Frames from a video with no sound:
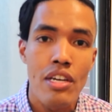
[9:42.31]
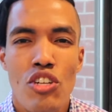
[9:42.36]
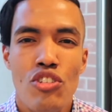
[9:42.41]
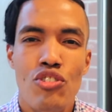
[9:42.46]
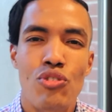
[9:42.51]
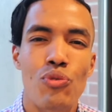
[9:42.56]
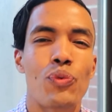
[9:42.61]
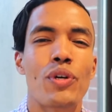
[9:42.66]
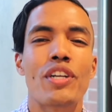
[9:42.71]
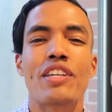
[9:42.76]

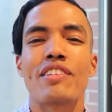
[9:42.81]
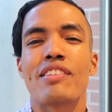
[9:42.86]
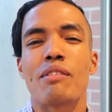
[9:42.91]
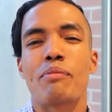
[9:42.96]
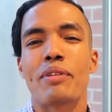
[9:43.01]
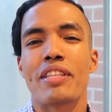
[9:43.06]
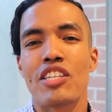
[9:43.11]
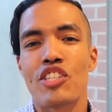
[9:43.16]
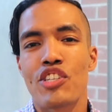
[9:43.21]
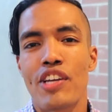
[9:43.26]
So what are some
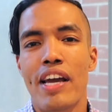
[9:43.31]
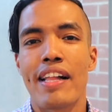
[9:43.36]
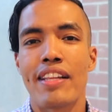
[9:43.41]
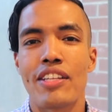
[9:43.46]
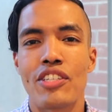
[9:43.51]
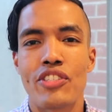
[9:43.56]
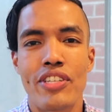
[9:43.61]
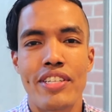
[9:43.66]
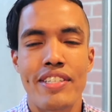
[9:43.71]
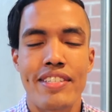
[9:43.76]
of the
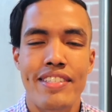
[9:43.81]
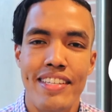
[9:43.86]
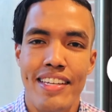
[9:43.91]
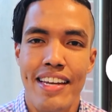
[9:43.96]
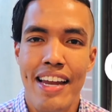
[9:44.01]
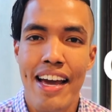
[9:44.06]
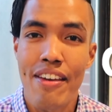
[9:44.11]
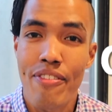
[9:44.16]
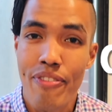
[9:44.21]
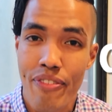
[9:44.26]
challenges that
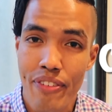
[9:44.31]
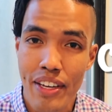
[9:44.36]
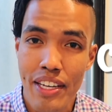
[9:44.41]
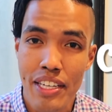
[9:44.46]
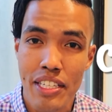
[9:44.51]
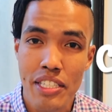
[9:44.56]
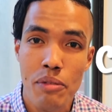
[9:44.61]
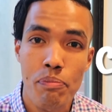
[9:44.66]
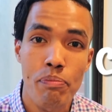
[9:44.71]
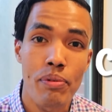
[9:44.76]
I
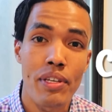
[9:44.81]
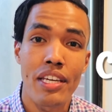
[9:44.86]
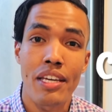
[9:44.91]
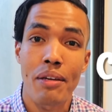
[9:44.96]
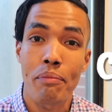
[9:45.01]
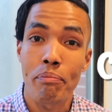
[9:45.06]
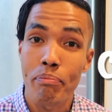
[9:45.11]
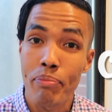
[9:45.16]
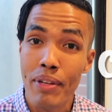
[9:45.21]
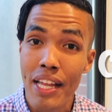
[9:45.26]
face
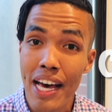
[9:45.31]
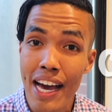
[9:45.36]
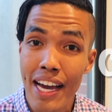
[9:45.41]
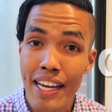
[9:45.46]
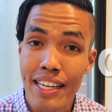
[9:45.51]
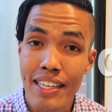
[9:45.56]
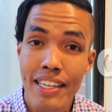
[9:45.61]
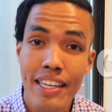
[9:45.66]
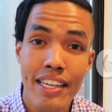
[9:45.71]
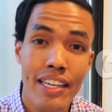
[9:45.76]
being
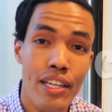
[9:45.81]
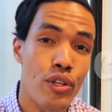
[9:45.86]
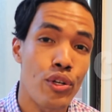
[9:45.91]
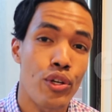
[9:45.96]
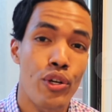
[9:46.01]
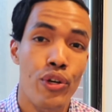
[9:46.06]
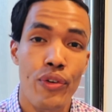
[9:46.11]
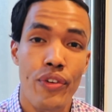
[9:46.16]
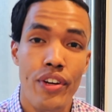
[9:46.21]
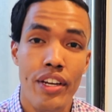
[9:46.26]
Black and
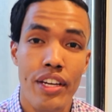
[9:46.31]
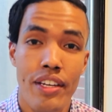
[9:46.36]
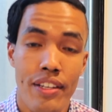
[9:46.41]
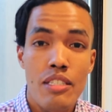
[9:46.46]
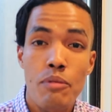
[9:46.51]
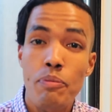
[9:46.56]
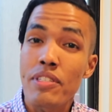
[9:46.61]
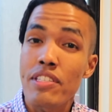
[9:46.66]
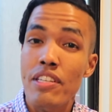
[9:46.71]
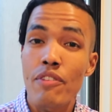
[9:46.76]
Korean,
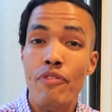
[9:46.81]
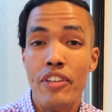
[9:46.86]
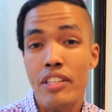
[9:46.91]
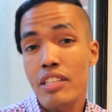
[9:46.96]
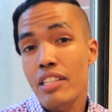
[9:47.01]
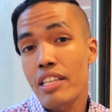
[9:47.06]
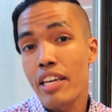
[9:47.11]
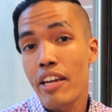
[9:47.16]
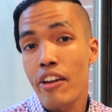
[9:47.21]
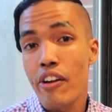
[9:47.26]

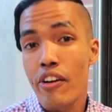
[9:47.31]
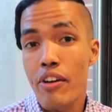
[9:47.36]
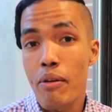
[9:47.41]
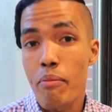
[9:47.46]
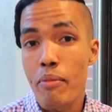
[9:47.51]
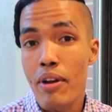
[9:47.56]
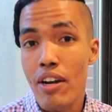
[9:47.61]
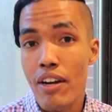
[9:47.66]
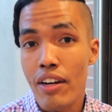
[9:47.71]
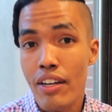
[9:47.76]
specifically here in
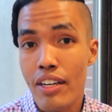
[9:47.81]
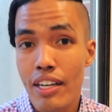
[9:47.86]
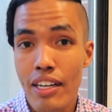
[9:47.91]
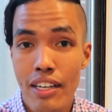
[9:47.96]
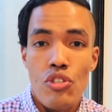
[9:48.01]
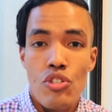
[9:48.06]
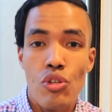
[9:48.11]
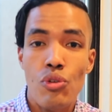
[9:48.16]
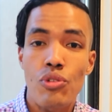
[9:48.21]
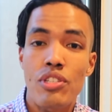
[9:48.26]
America?
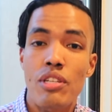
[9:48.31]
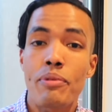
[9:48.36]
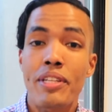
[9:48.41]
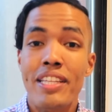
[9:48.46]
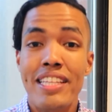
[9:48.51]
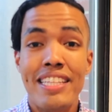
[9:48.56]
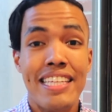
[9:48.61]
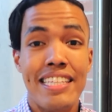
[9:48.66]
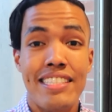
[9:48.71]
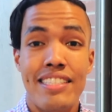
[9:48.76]
So some of
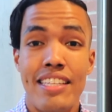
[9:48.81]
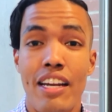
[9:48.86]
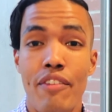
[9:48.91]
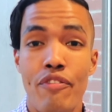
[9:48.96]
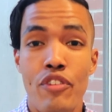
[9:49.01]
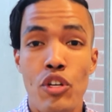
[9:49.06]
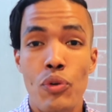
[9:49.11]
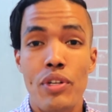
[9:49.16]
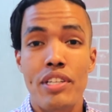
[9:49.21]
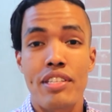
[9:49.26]
the things that I've
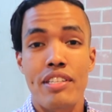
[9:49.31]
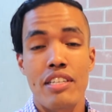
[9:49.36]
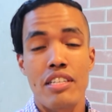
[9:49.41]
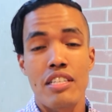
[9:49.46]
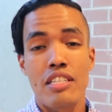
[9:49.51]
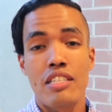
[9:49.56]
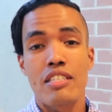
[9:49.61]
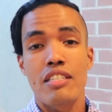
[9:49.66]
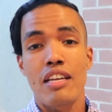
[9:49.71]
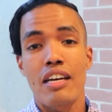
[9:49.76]
noticed
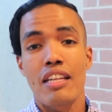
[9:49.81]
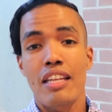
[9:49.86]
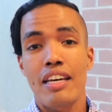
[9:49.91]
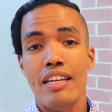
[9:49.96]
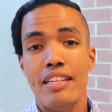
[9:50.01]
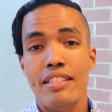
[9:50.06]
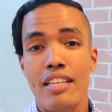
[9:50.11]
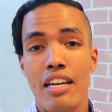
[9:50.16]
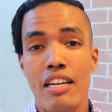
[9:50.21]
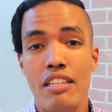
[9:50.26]
is a lot
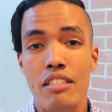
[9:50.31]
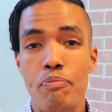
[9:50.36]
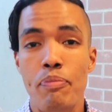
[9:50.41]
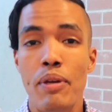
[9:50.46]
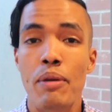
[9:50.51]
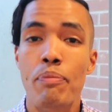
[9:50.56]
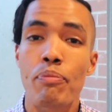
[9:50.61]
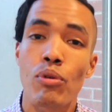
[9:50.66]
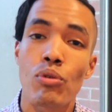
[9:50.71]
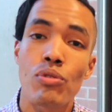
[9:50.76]
of times
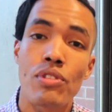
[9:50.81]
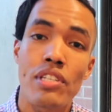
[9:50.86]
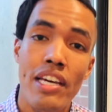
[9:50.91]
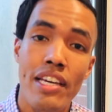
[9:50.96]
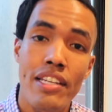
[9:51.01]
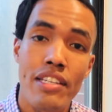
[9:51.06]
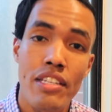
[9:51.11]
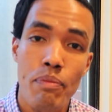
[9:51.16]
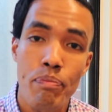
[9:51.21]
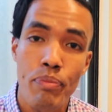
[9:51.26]
people
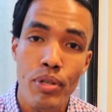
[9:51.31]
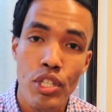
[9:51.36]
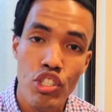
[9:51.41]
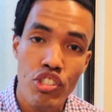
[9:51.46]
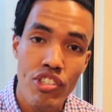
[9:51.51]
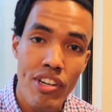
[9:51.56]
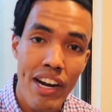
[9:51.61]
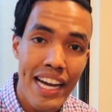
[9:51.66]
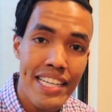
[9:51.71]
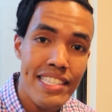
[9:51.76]
tend to put
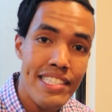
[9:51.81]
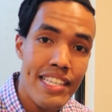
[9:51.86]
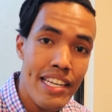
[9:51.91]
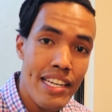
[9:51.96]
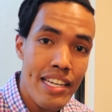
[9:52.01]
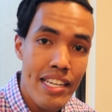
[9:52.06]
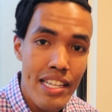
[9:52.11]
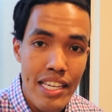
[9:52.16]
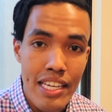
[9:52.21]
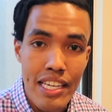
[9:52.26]
your
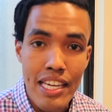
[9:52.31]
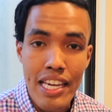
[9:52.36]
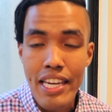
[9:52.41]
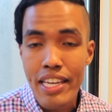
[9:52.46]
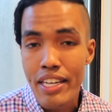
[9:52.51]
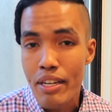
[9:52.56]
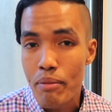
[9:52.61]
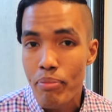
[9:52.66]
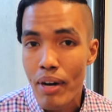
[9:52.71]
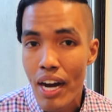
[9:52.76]
identity
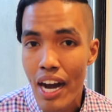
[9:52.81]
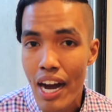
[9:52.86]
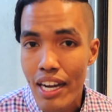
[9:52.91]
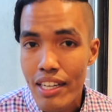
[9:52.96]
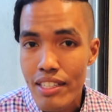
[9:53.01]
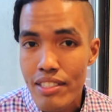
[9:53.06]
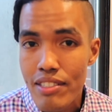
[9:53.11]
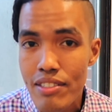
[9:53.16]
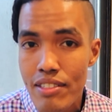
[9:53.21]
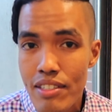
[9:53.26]
in a
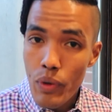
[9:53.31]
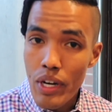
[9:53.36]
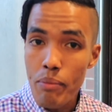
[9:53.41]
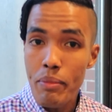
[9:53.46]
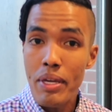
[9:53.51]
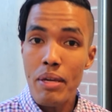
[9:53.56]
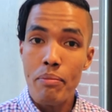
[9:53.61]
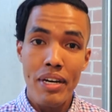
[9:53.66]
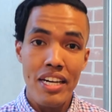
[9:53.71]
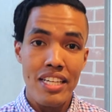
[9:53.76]
box. What I
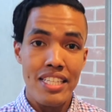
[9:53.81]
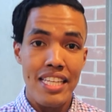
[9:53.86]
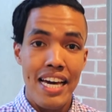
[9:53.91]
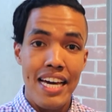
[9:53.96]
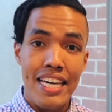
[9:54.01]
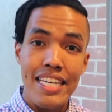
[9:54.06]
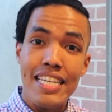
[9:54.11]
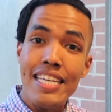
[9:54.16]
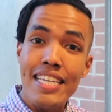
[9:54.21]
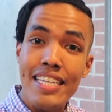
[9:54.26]
mean by
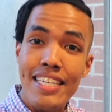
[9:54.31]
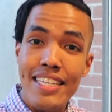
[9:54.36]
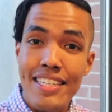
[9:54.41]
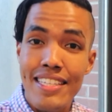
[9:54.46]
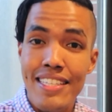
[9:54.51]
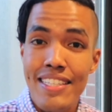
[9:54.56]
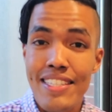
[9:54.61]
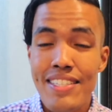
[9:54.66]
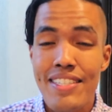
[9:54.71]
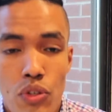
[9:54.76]
that
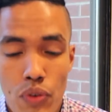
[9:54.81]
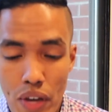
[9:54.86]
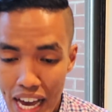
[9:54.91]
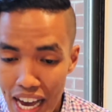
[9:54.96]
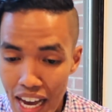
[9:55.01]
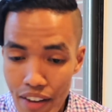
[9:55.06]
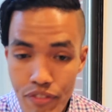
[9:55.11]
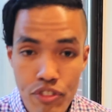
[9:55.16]
is you have